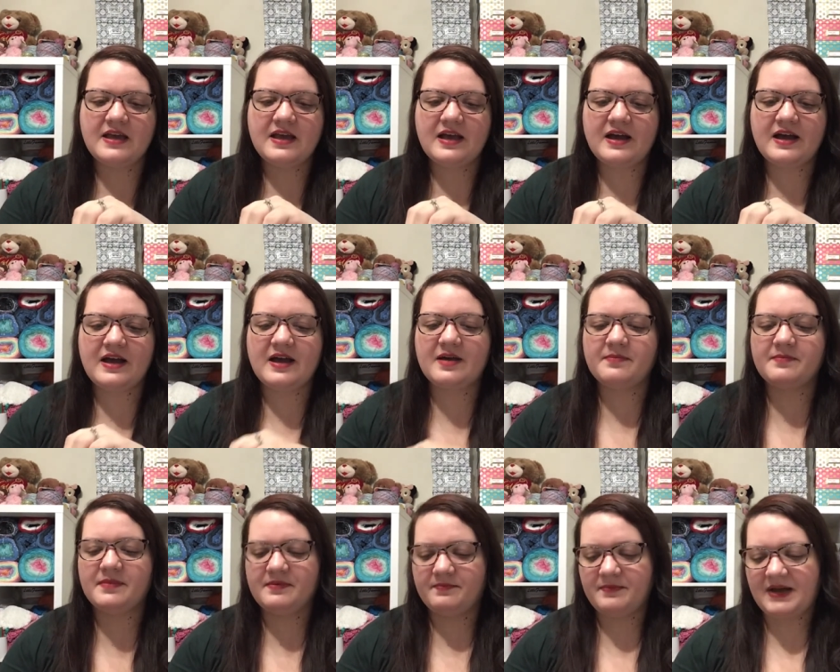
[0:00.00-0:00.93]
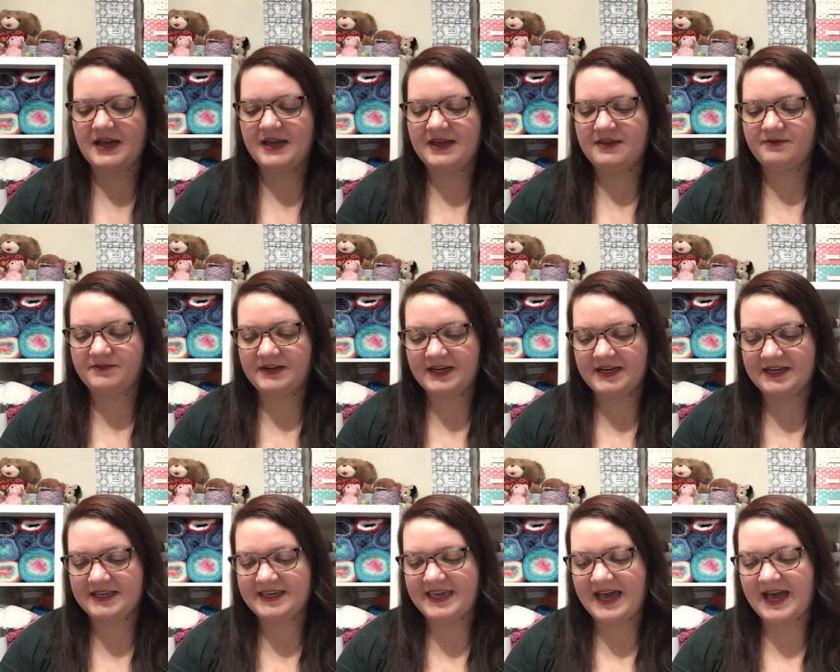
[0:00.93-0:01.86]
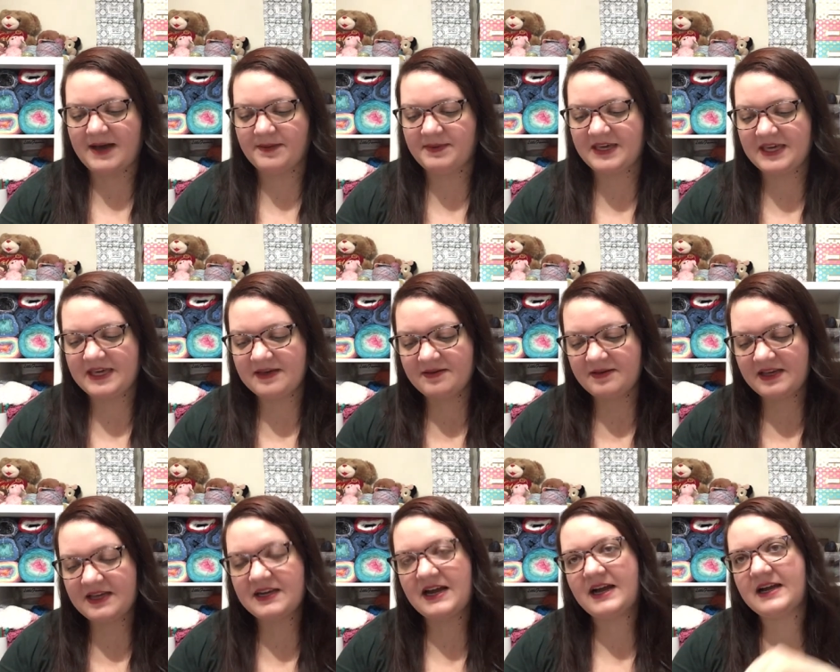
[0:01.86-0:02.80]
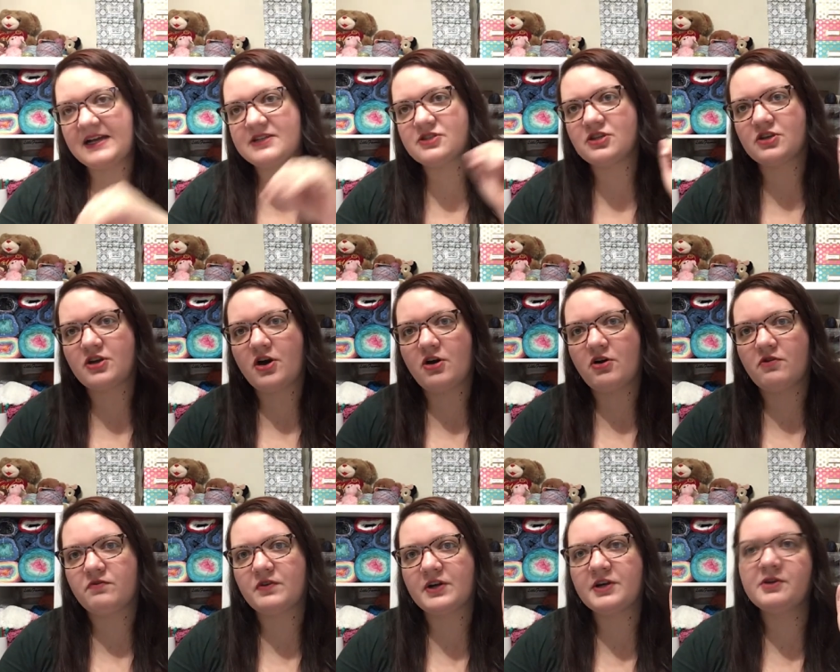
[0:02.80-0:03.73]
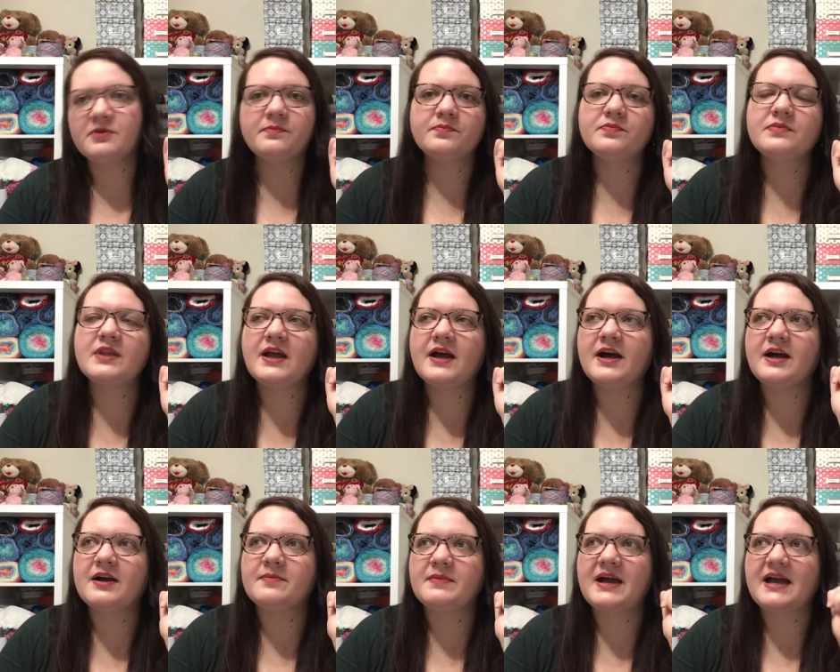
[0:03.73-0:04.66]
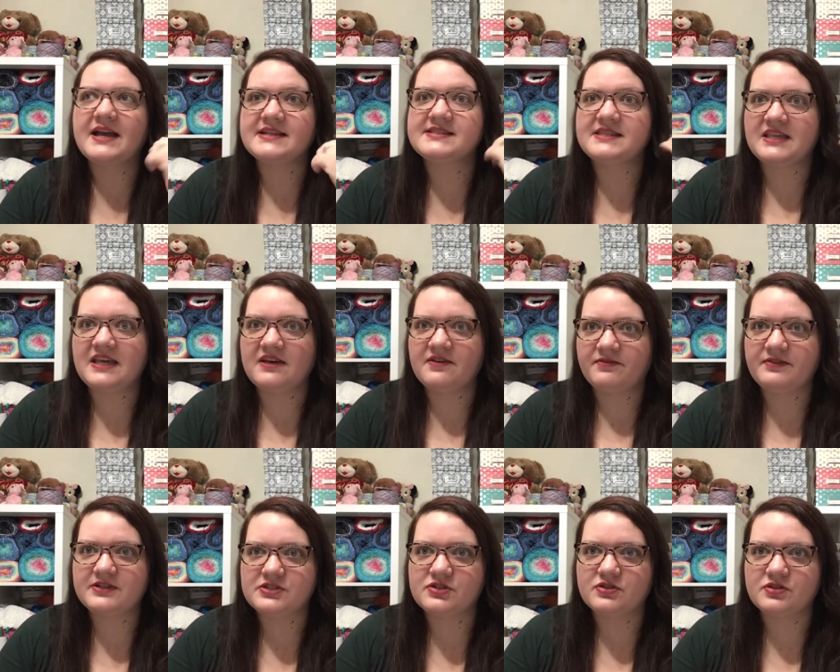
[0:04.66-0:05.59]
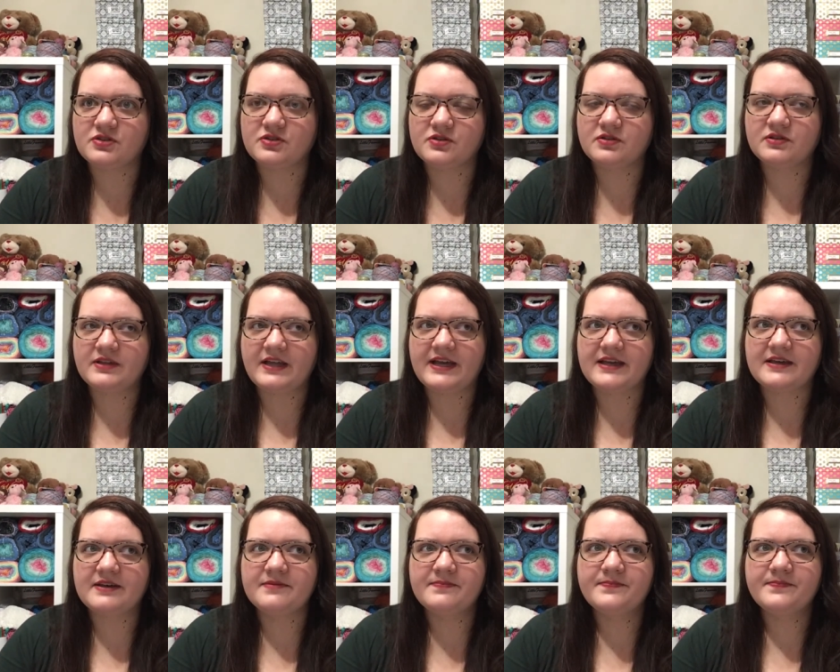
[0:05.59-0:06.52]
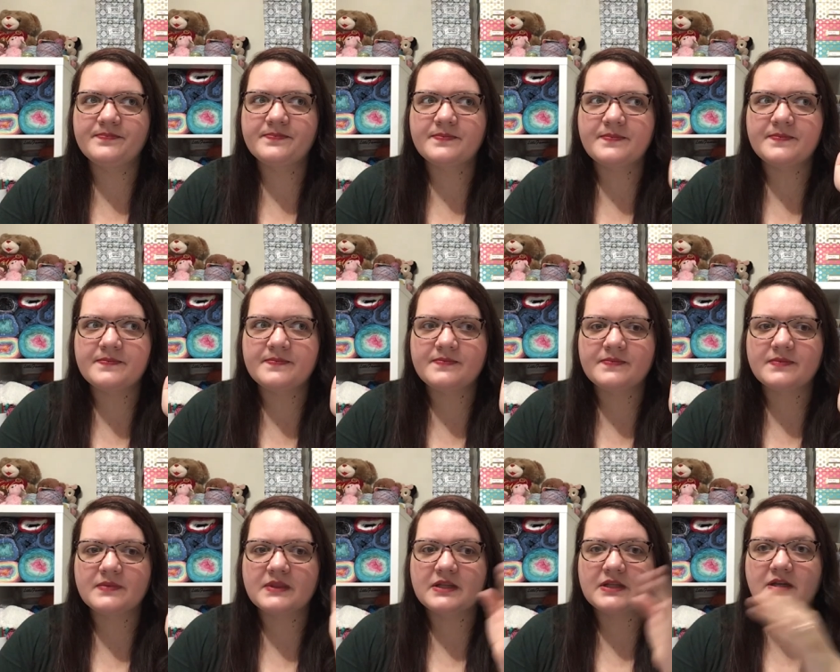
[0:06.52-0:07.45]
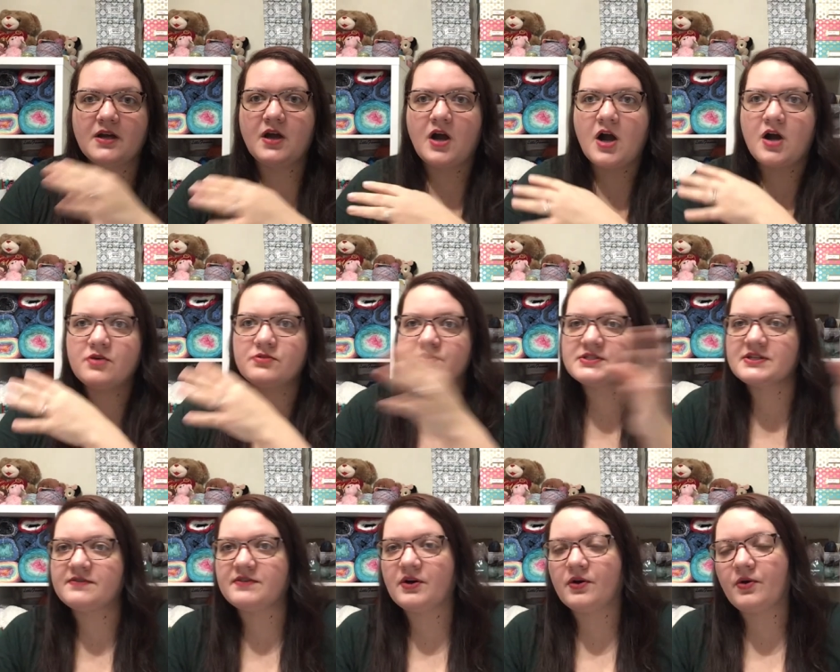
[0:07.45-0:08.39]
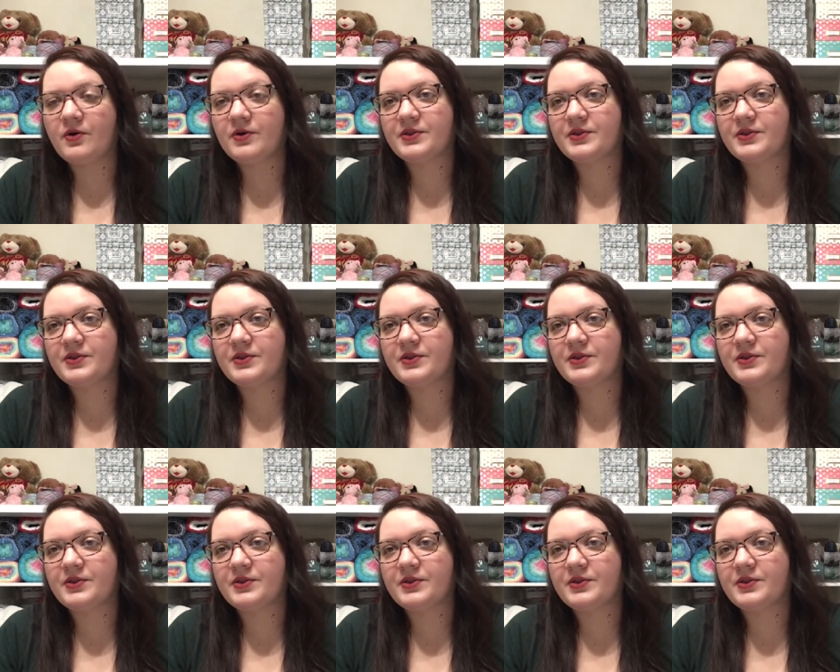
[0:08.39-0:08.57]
um, my friend Gabby and I took over um, as the official like host of the whole